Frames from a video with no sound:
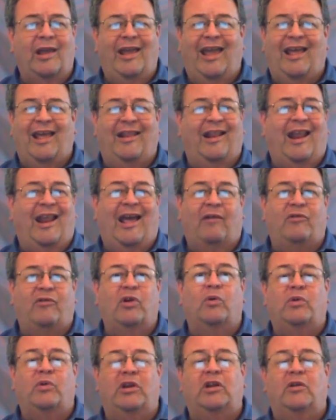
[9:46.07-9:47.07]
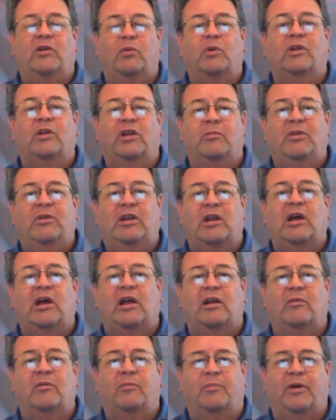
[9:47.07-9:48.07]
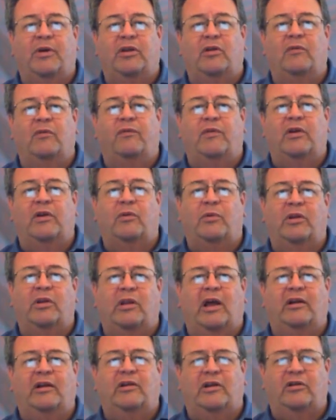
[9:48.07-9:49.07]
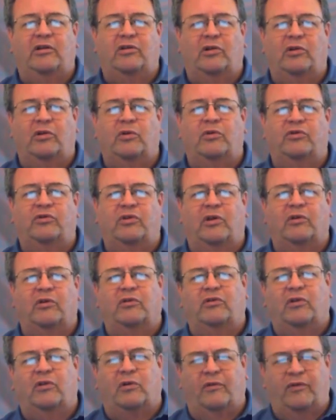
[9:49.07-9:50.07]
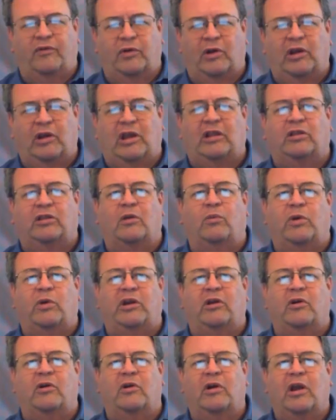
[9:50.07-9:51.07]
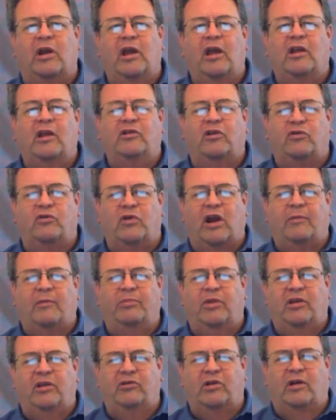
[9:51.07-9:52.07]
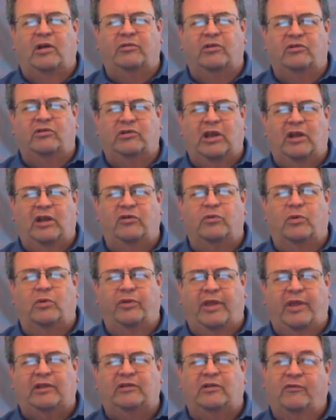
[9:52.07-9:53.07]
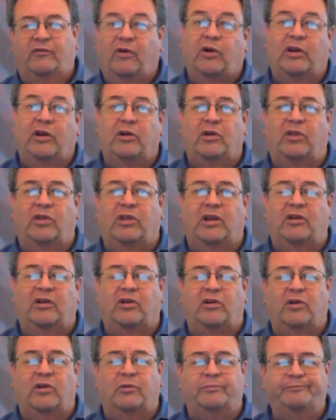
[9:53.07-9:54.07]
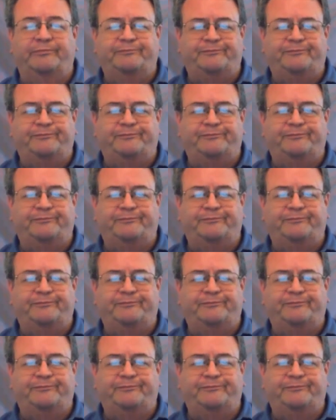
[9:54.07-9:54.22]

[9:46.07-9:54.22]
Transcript: and that have no need to really be done, but you feel reluctant to lose those. So if you can get the rigor to drop things off the schedule, that's a very good thing to do.